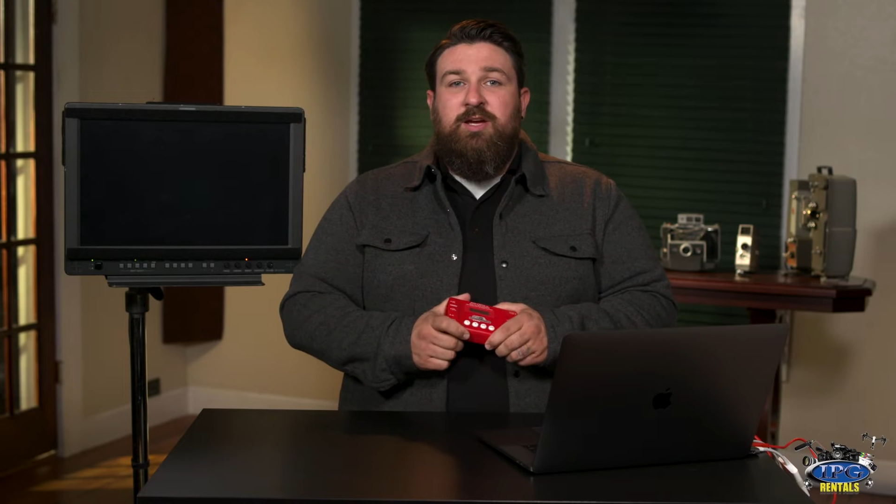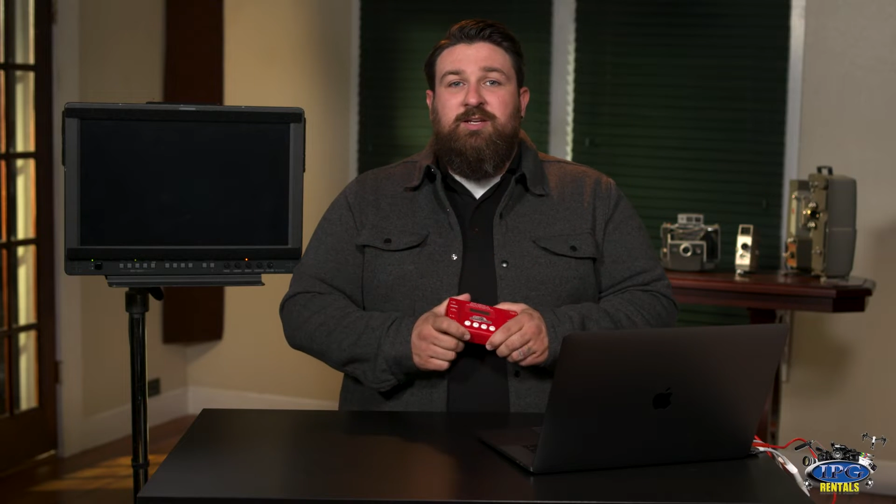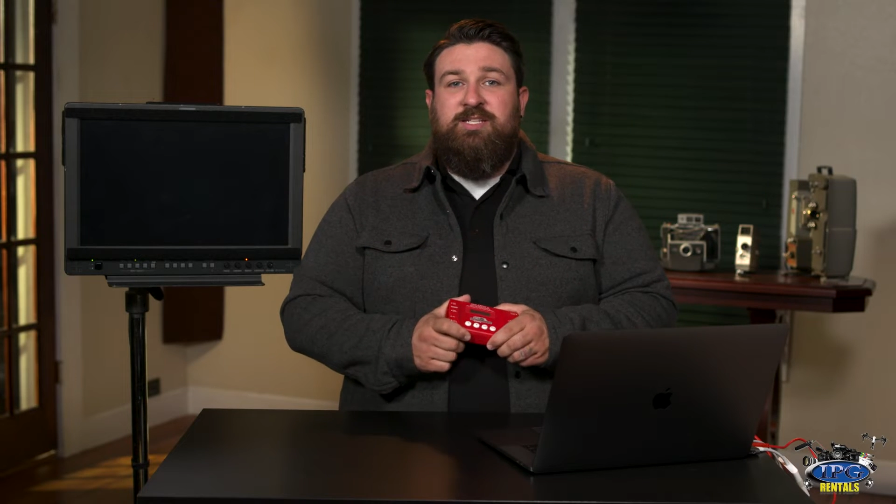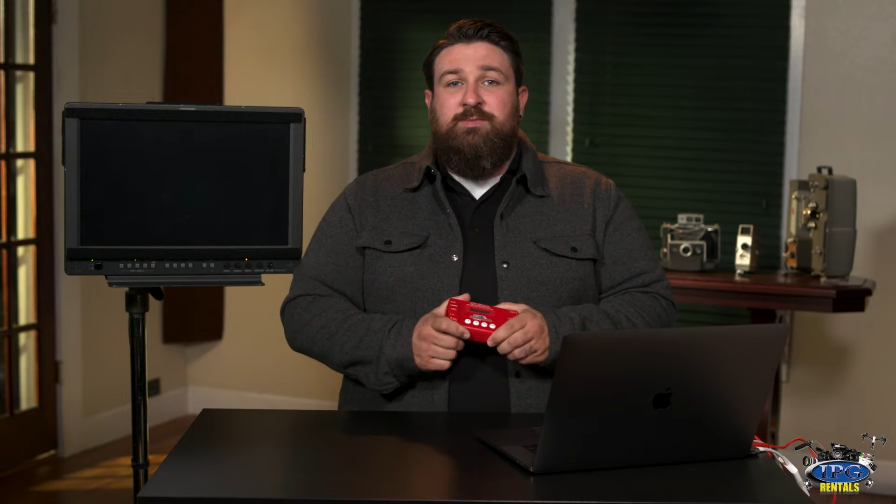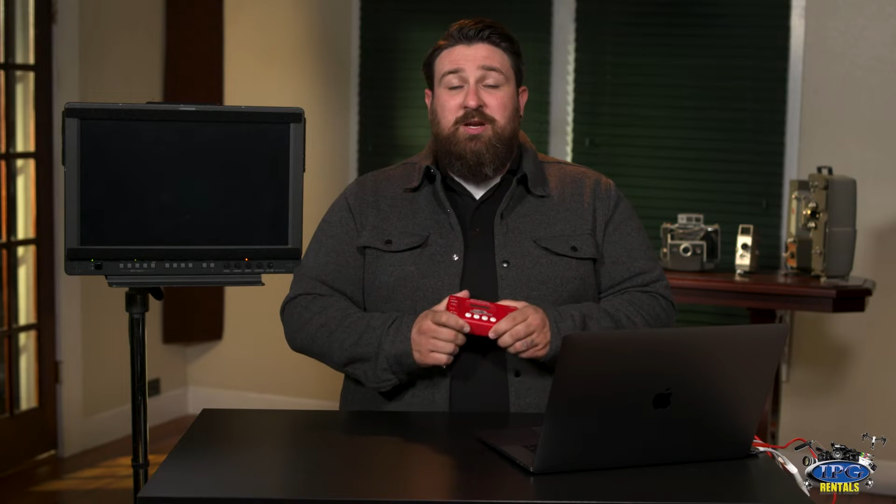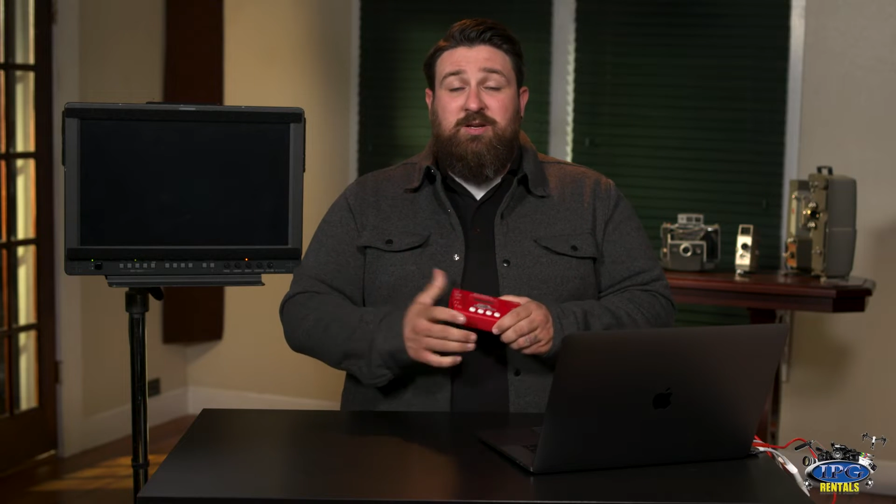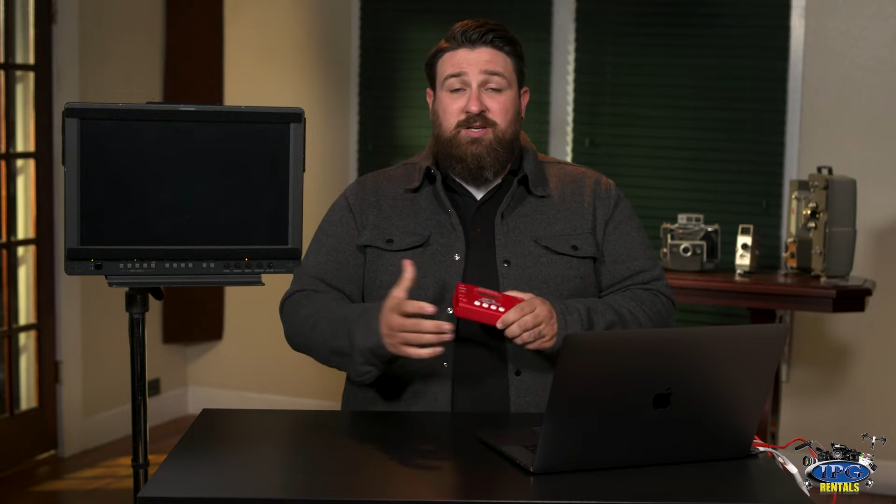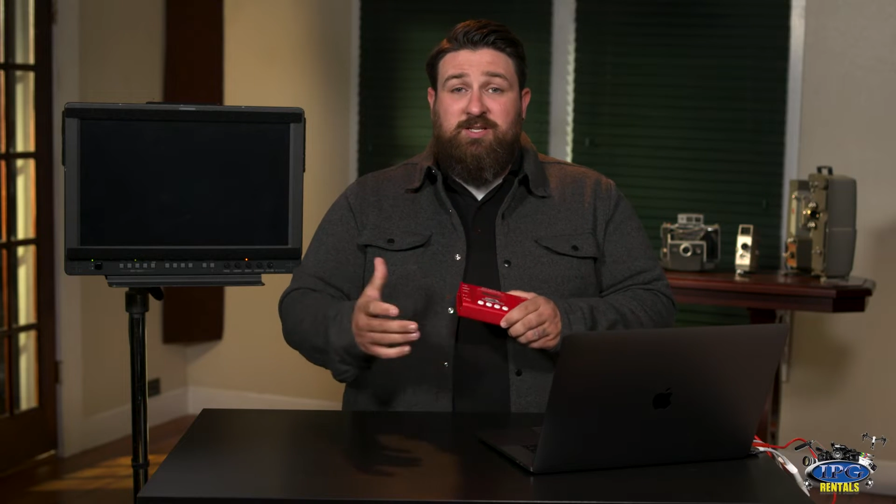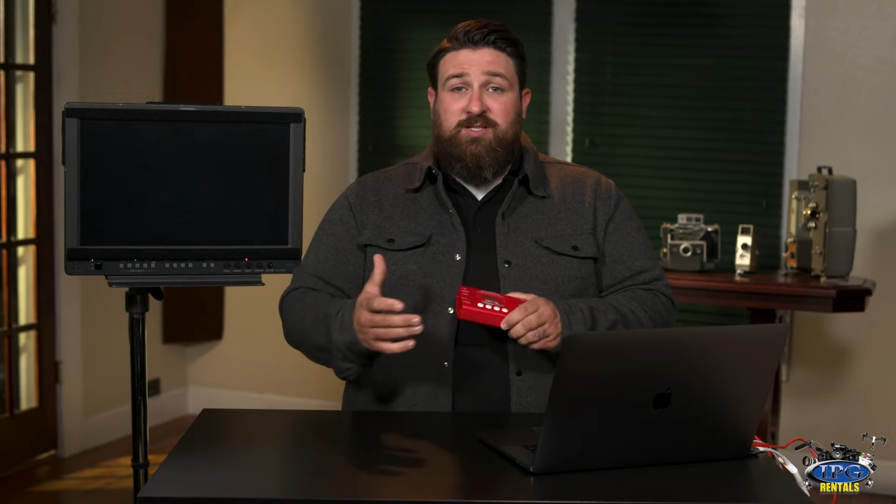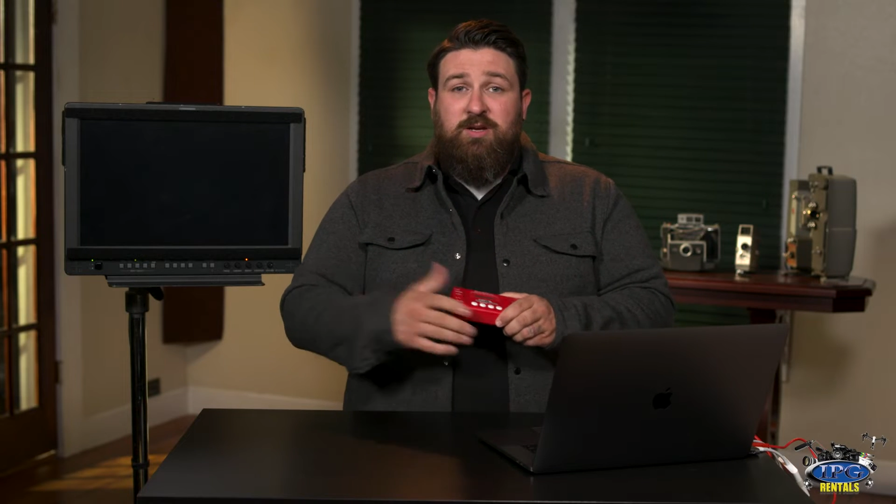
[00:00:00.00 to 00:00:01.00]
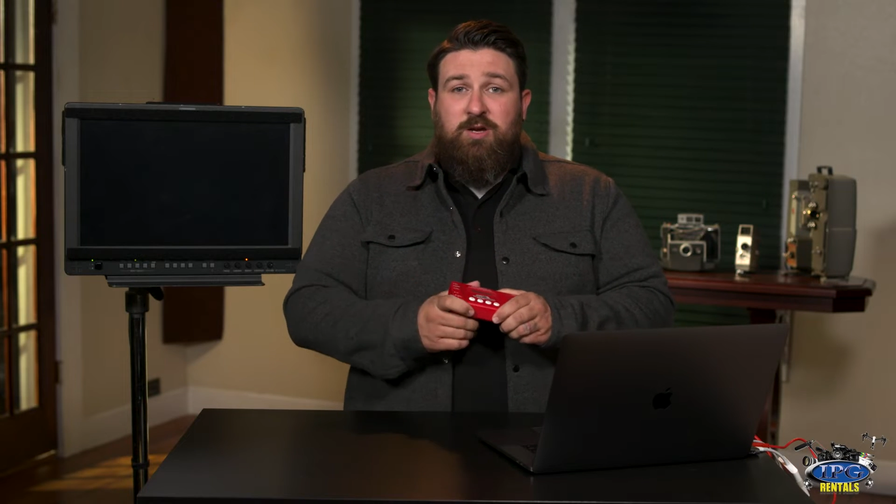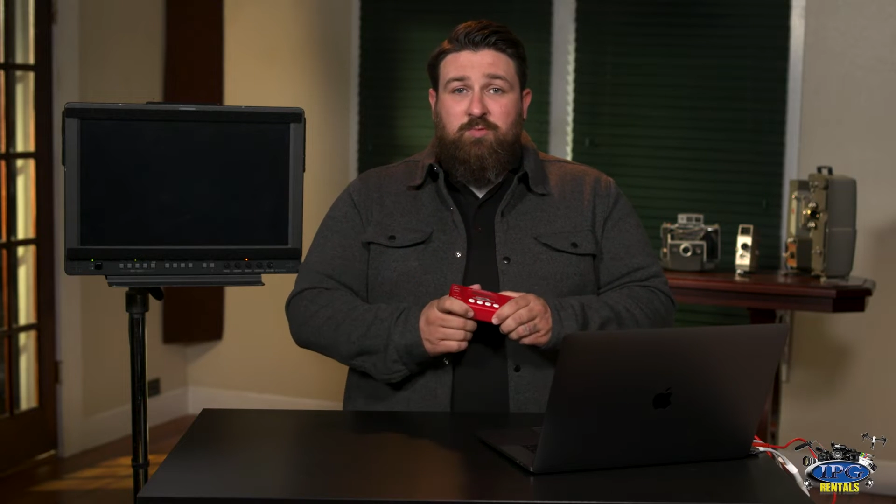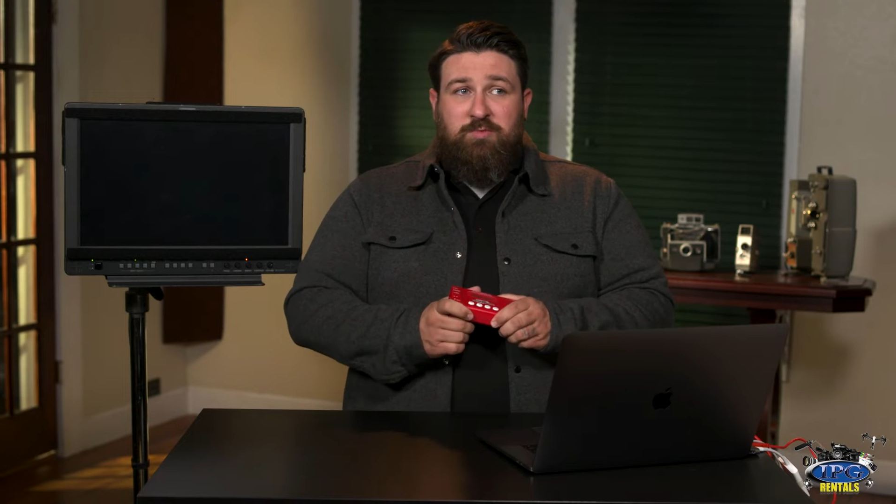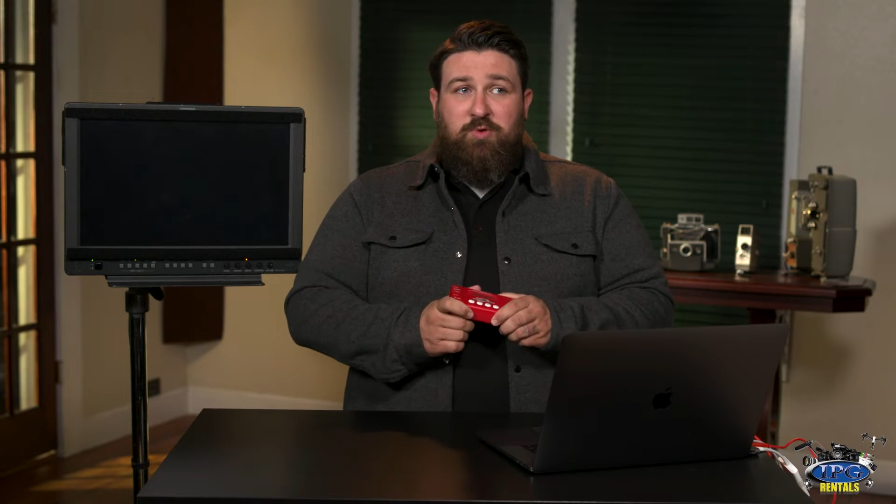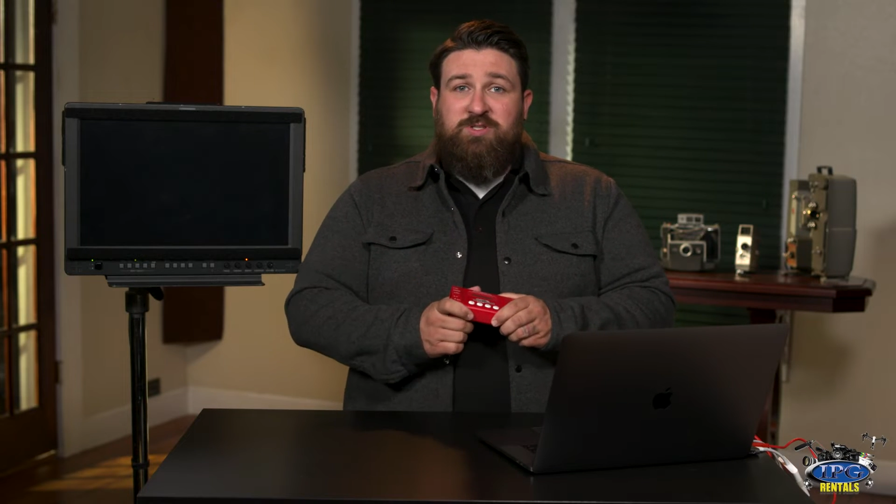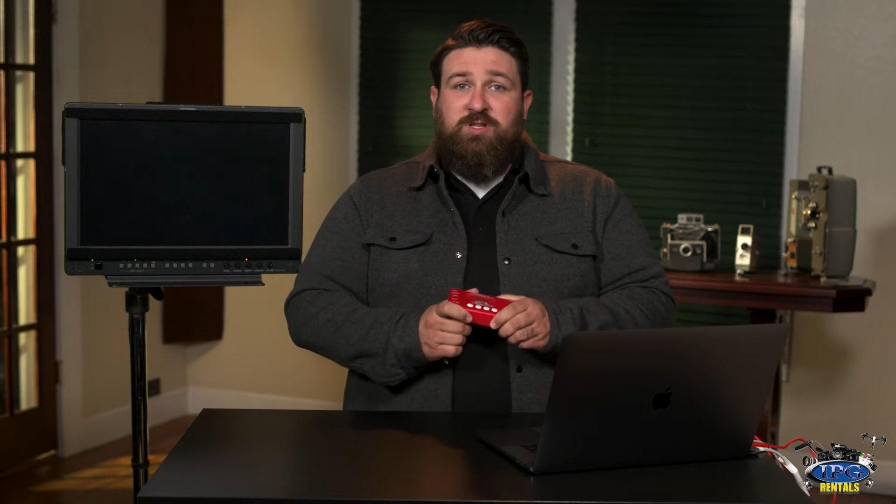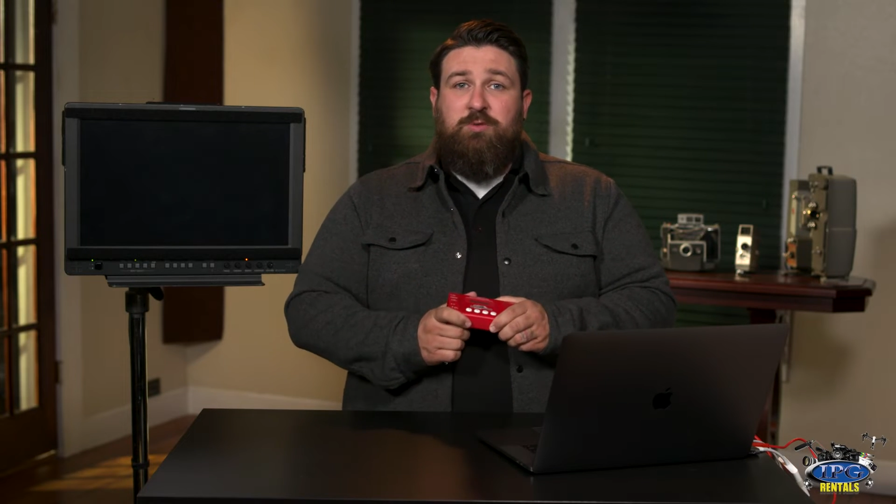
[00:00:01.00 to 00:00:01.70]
DECIMATOR does with most of their